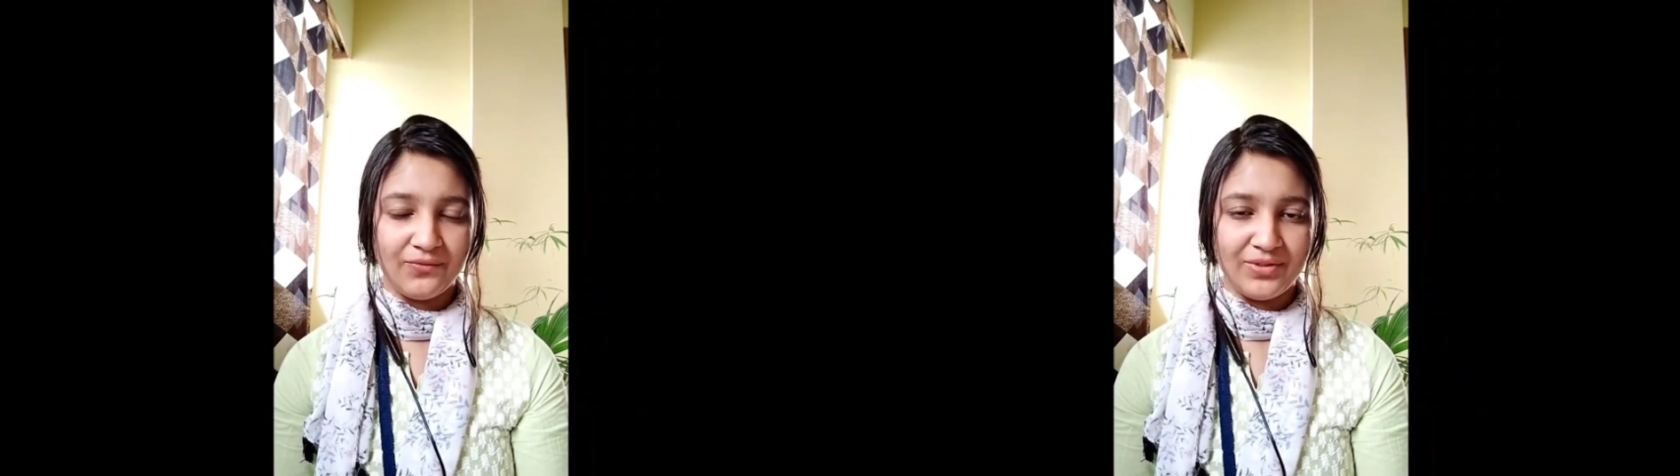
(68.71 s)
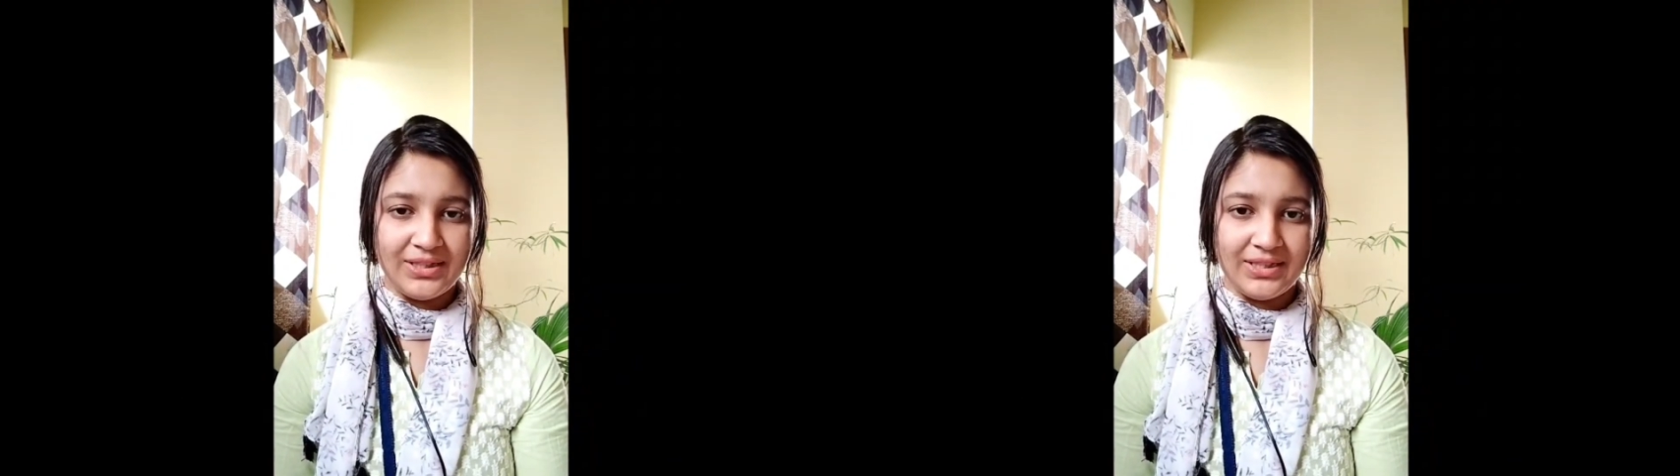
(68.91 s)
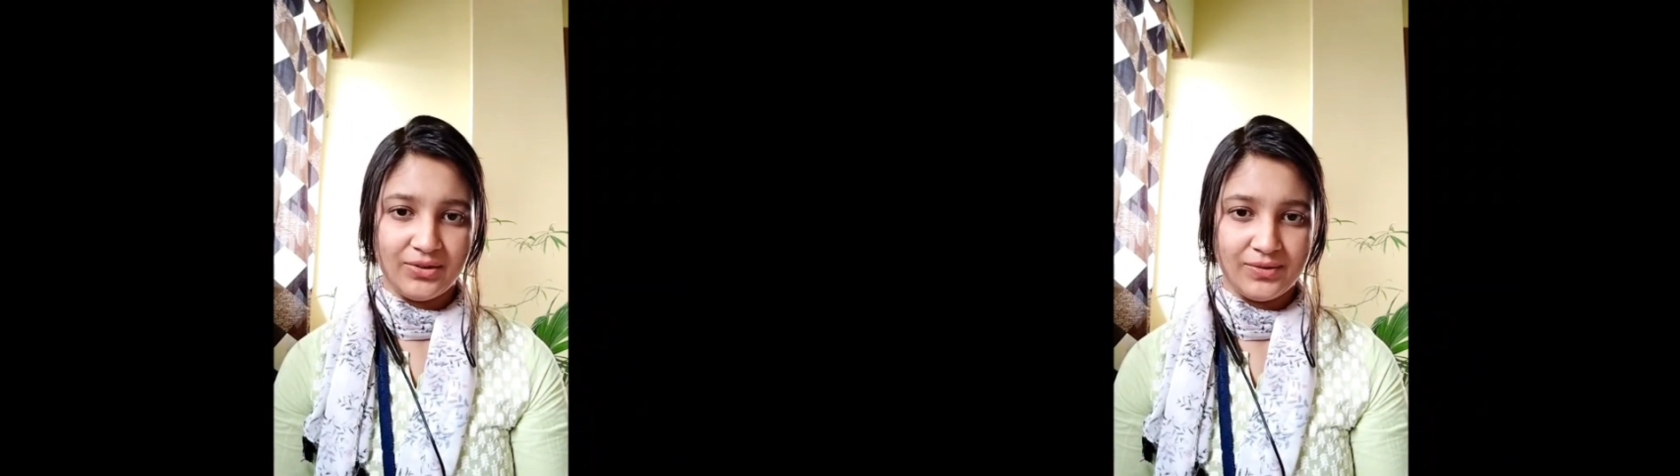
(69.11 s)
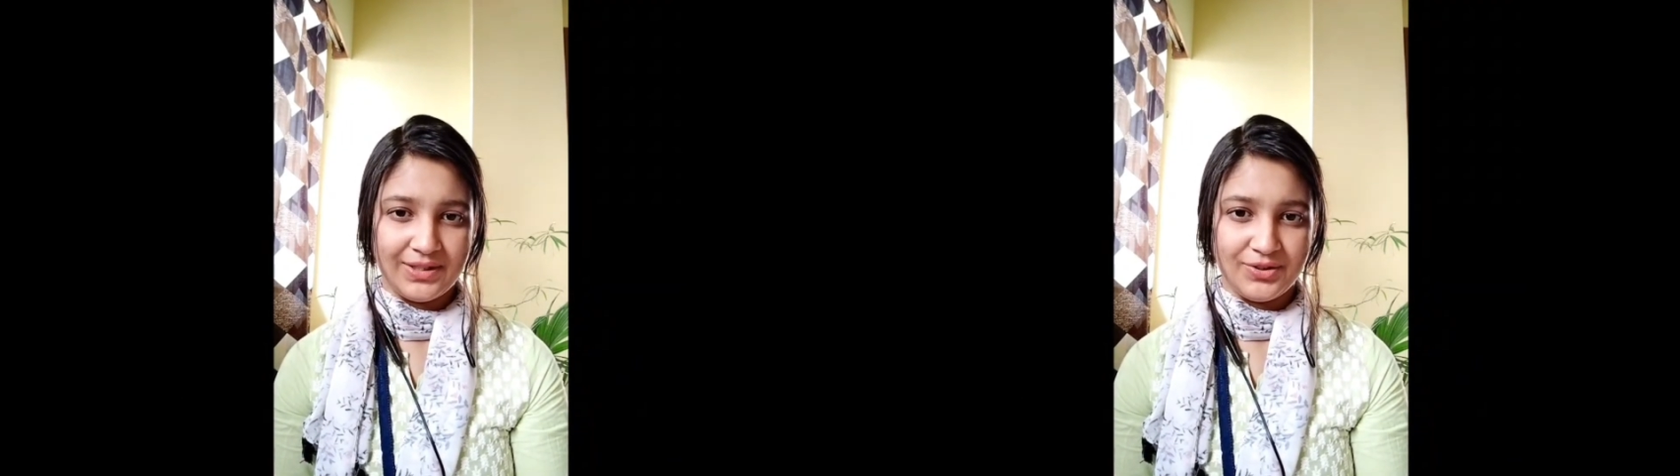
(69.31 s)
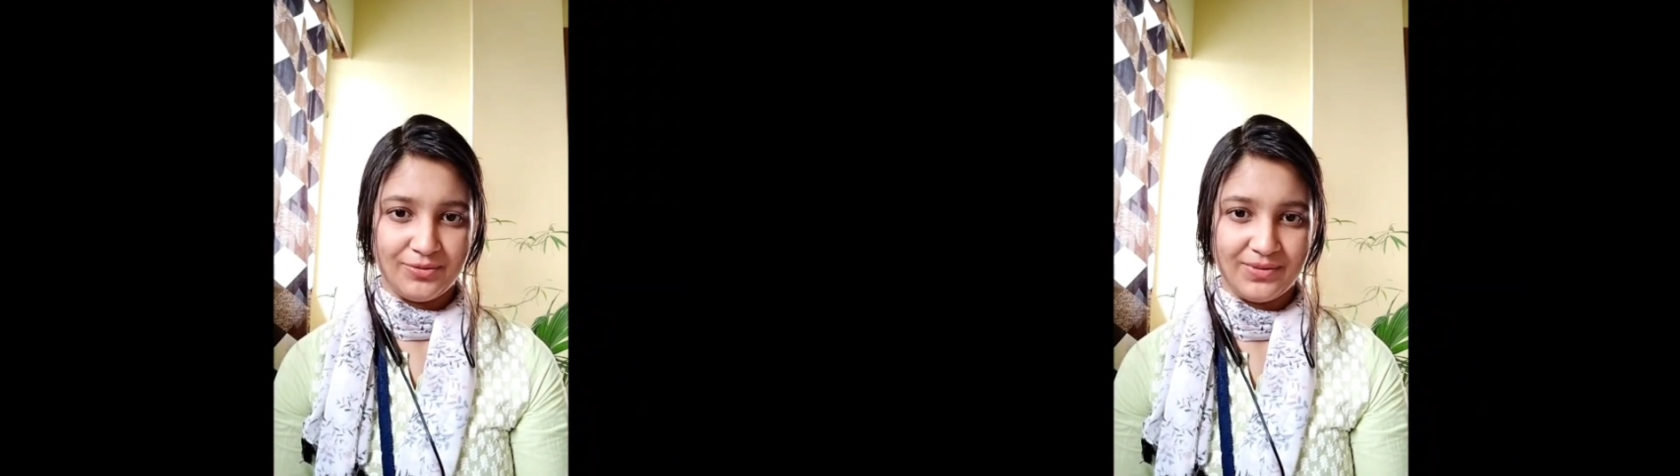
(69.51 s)
World Down
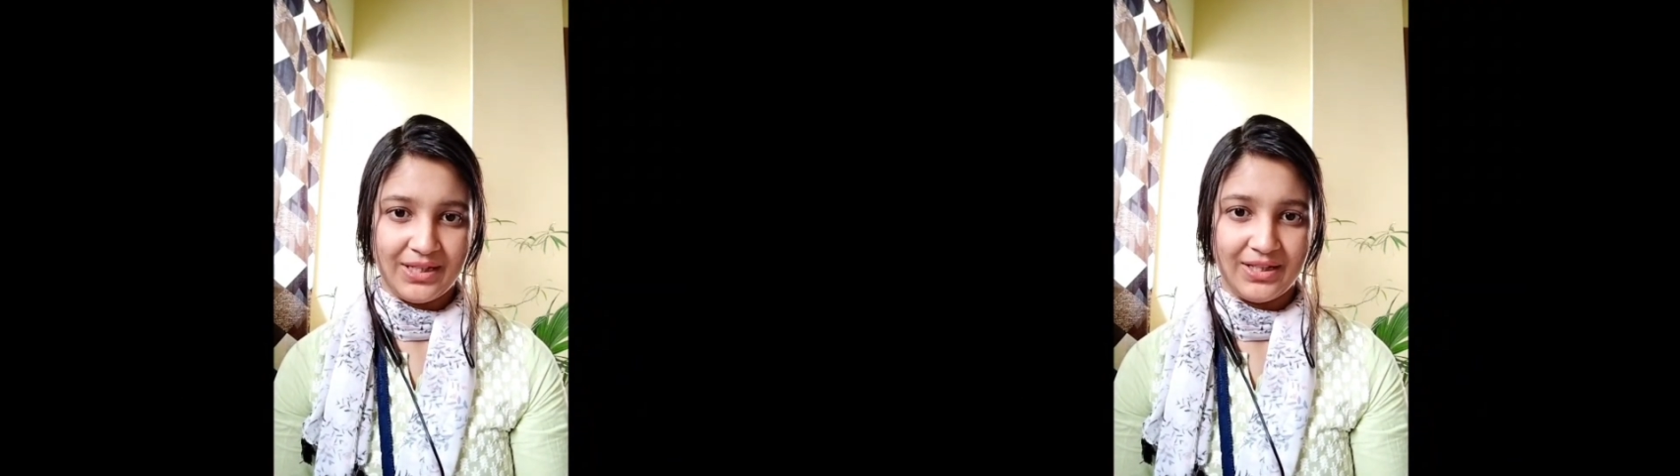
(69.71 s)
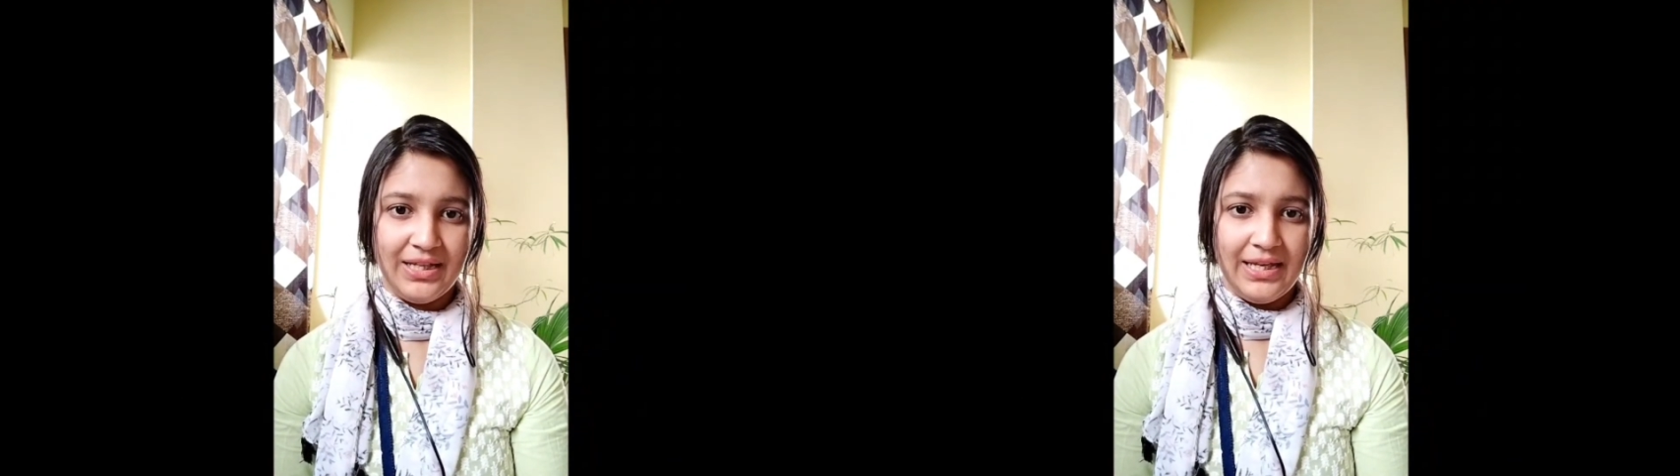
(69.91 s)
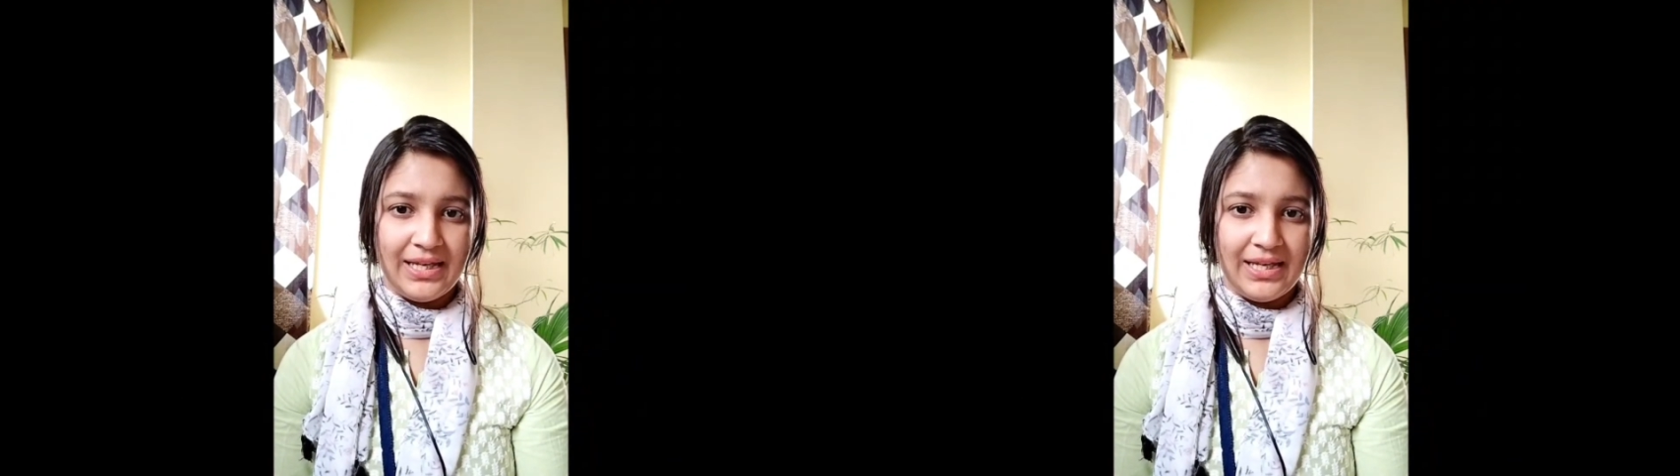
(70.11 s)
Syndrome Day